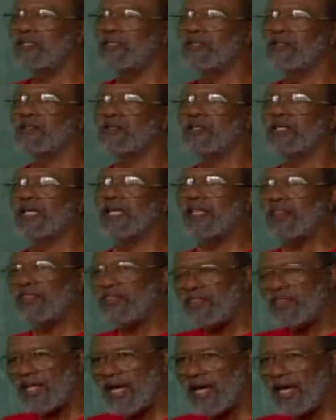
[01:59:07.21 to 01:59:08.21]
know, and
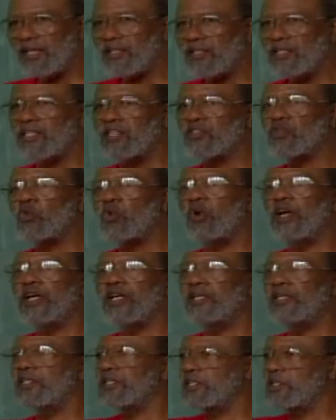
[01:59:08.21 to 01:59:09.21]
that is
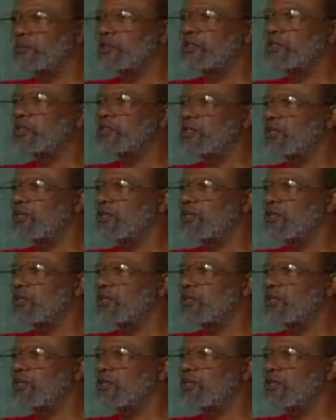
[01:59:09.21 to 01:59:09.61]
where the community